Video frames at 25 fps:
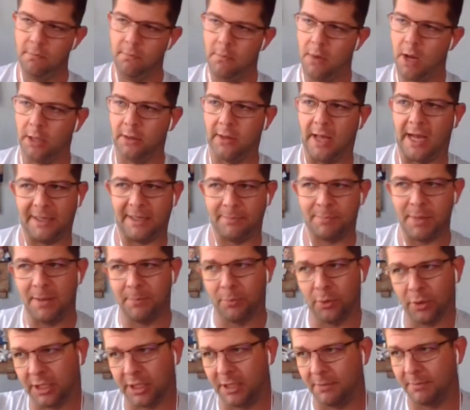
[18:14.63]
A lot of
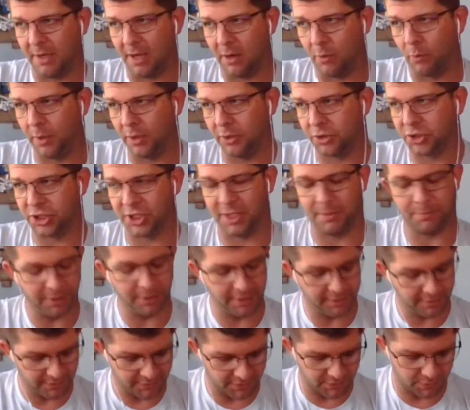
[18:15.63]
people are going to be on Will
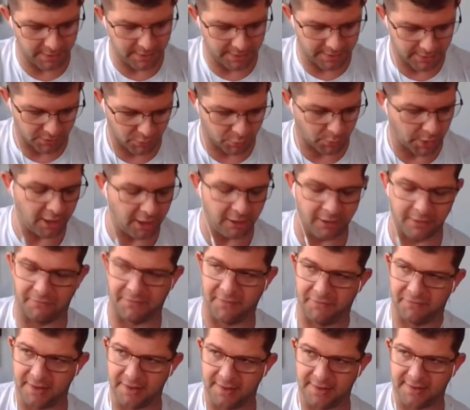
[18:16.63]
Shipley this week as well at
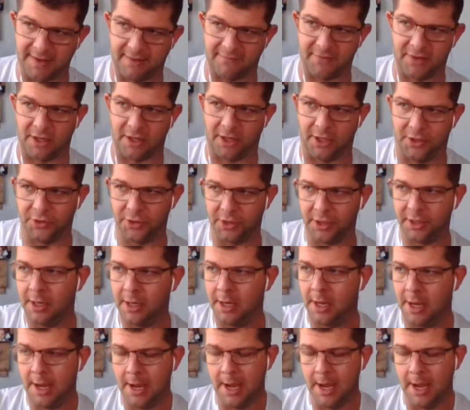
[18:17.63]
5,700.